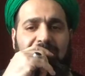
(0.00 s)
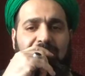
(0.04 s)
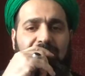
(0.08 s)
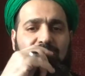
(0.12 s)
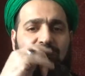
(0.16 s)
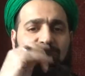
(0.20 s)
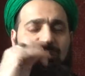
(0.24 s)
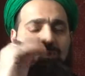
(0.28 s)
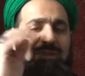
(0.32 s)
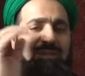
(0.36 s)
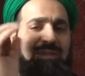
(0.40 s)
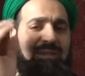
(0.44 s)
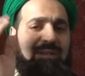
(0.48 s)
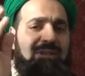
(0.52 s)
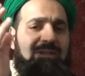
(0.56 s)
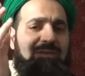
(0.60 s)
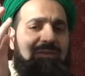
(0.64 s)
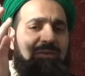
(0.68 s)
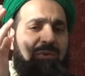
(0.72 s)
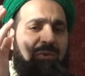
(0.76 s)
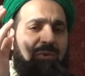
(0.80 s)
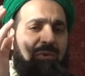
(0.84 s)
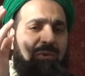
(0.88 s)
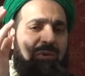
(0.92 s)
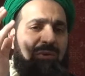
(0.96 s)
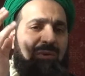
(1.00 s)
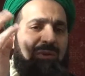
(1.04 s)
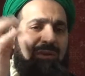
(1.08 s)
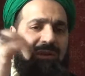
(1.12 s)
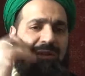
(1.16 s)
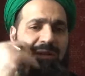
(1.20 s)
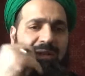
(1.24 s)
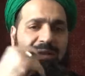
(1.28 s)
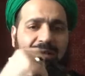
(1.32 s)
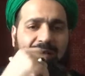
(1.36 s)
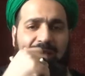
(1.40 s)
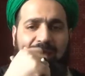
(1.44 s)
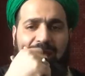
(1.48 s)
you see this whole
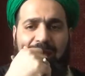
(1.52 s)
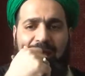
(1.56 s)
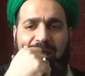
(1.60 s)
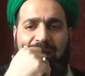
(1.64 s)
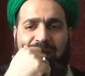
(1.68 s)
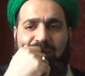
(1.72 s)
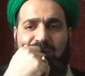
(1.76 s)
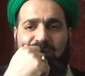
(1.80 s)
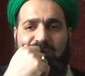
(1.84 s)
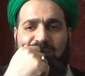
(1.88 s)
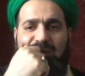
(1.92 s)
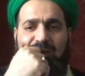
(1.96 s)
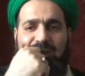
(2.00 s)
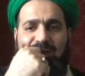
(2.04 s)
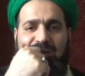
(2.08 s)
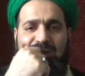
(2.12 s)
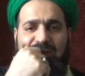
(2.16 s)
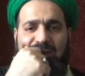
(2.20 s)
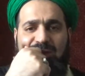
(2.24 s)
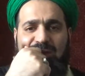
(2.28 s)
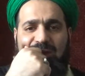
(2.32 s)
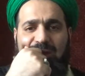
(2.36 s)
accusation